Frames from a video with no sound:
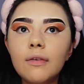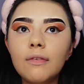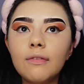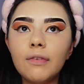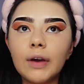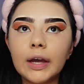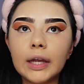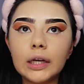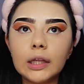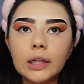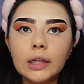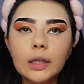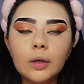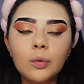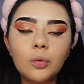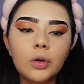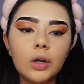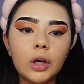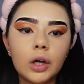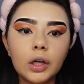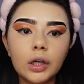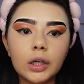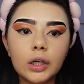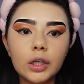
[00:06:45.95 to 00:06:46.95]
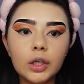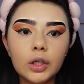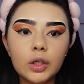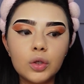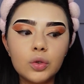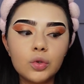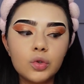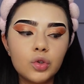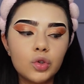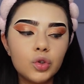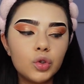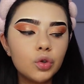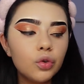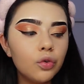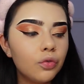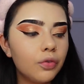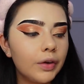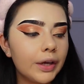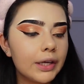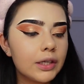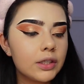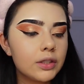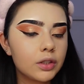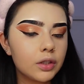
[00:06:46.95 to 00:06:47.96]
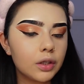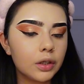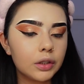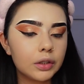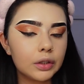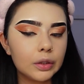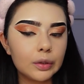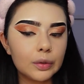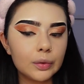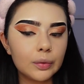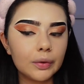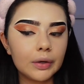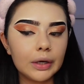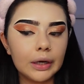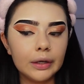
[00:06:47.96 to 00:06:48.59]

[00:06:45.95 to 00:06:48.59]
Finally, we are gonna use Too Faced contour.